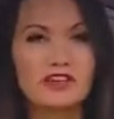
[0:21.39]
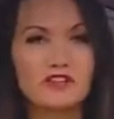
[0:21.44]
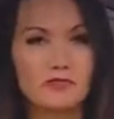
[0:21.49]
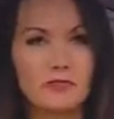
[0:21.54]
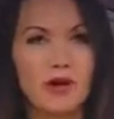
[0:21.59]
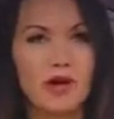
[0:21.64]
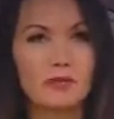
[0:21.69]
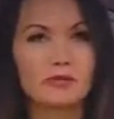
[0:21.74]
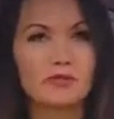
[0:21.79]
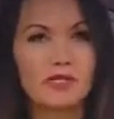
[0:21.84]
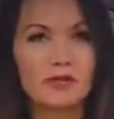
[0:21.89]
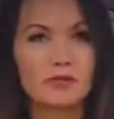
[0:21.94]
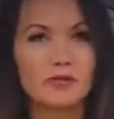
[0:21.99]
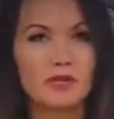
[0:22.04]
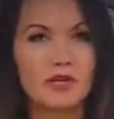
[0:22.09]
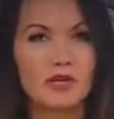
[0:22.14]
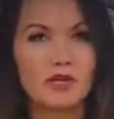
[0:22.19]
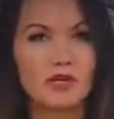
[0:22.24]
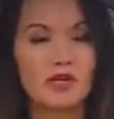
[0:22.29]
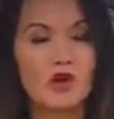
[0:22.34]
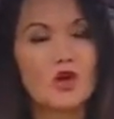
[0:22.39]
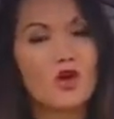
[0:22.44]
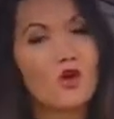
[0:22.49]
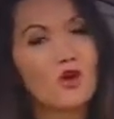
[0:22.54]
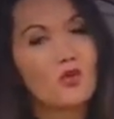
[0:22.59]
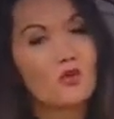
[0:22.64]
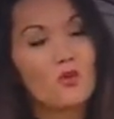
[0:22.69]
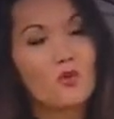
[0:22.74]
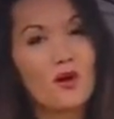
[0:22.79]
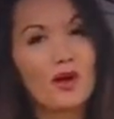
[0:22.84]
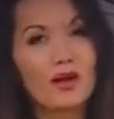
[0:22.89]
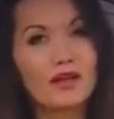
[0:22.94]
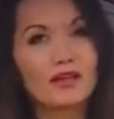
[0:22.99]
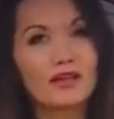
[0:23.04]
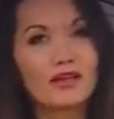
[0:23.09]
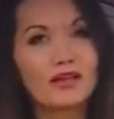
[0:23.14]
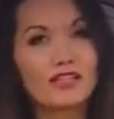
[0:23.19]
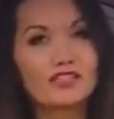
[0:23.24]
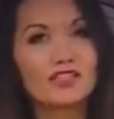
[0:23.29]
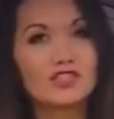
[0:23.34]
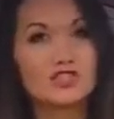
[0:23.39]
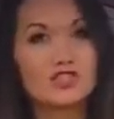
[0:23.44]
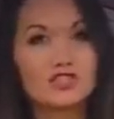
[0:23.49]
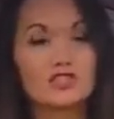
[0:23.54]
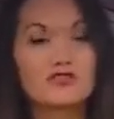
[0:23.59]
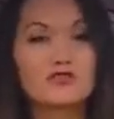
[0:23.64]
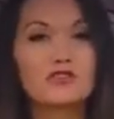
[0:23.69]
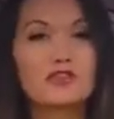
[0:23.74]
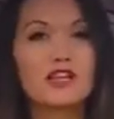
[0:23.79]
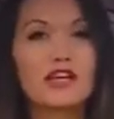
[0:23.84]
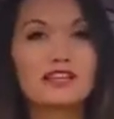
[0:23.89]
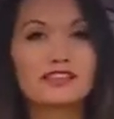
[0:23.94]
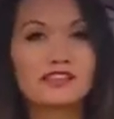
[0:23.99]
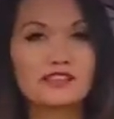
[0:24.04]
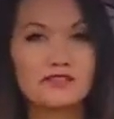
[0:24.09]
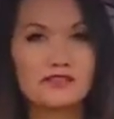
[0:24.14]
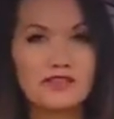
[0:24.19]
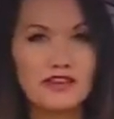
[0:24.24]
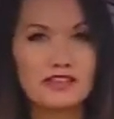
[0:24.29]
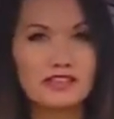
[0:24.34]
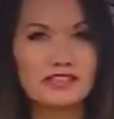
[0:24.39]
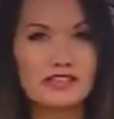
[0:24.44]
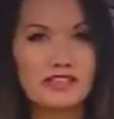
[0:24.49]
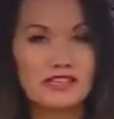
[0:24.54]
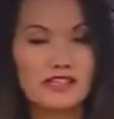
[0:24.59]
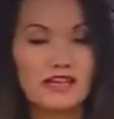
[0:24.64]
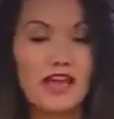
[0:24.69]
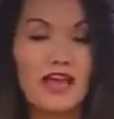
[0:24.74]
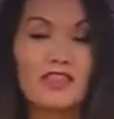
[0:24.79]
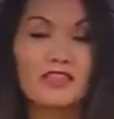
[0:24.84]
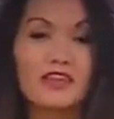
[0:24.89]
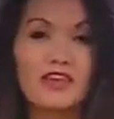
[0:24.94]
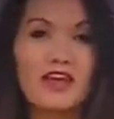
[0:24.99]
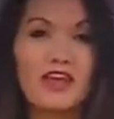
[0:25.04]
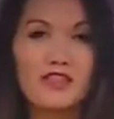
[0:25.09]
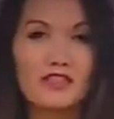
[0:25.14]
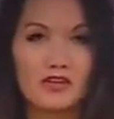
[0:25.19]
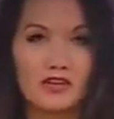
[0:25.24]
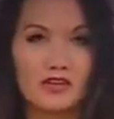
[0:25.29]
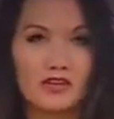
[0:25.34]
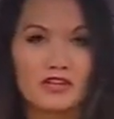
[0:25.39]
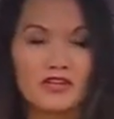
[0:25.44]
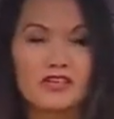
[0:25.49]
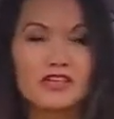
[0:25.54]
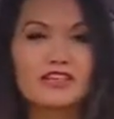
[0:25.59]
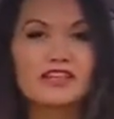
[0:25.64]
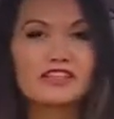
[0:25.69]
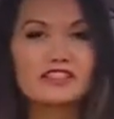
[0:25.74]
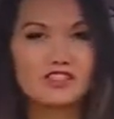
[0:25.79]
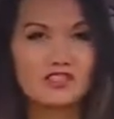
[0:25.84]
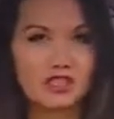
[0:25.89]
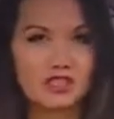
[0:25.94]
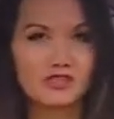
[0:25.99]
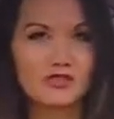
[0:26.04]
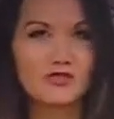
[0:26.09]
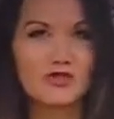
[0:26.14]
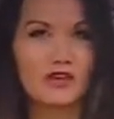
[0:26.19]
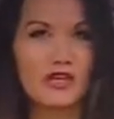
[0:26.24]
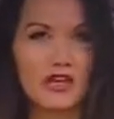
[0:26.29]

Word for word: have popped up here one is just for Lexi Fenton, and the other is just for